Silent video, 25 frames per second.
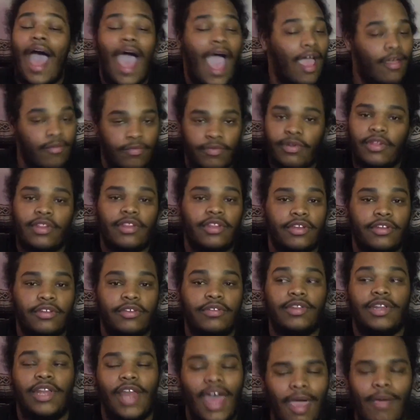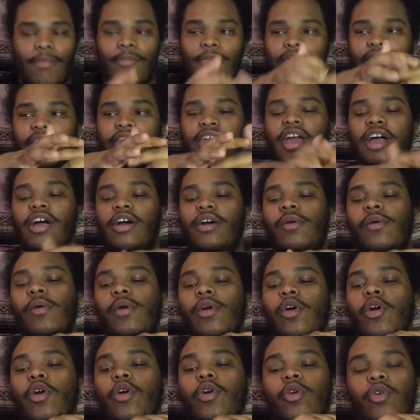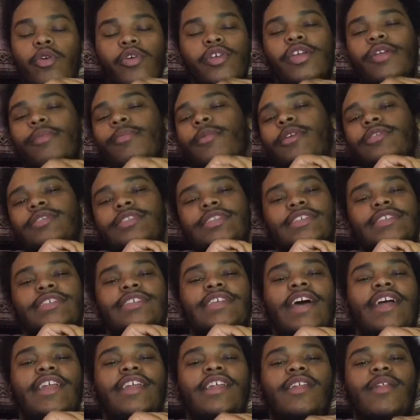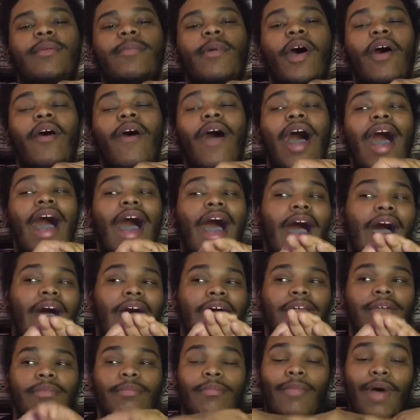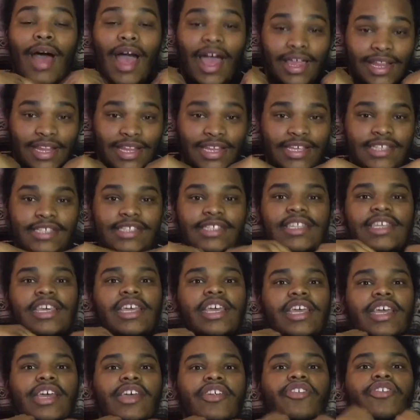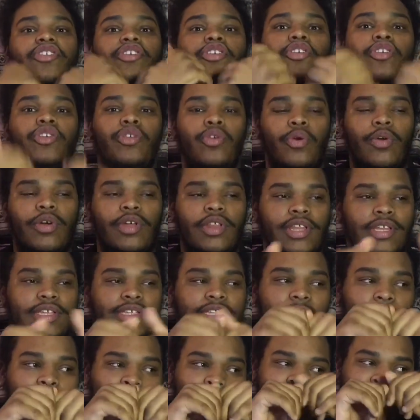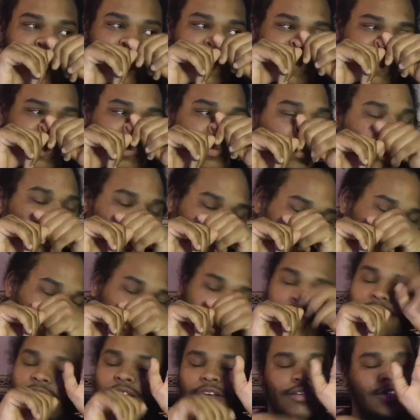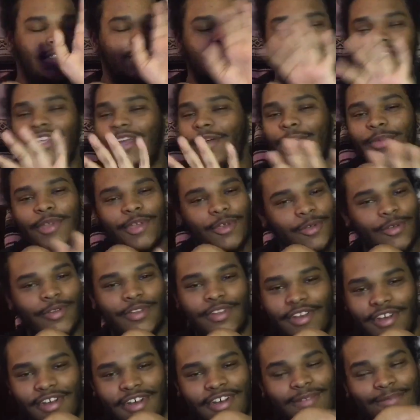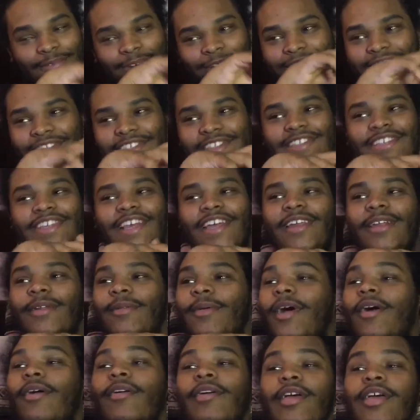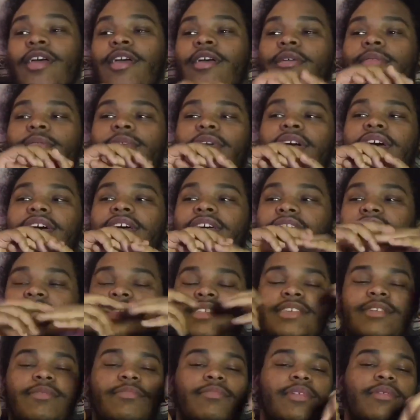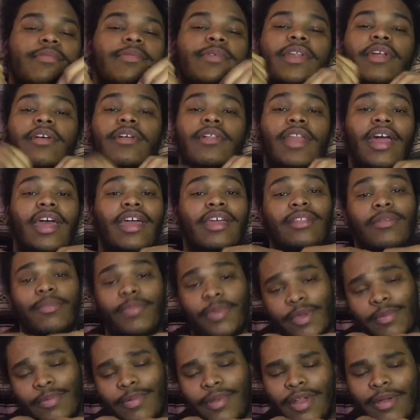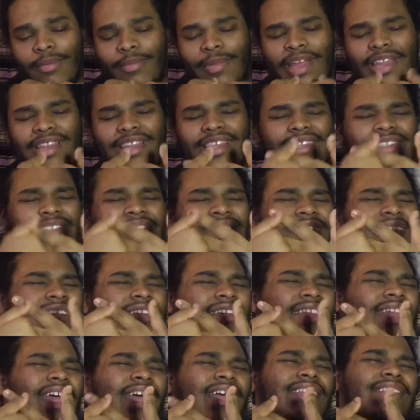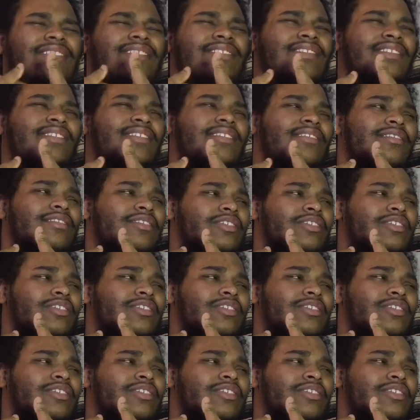I really do. Let me know who you're most excited about on my list and your list. I mean, you know what? No, just tell me who you're most excited about, because some people don't like people on my list, and that's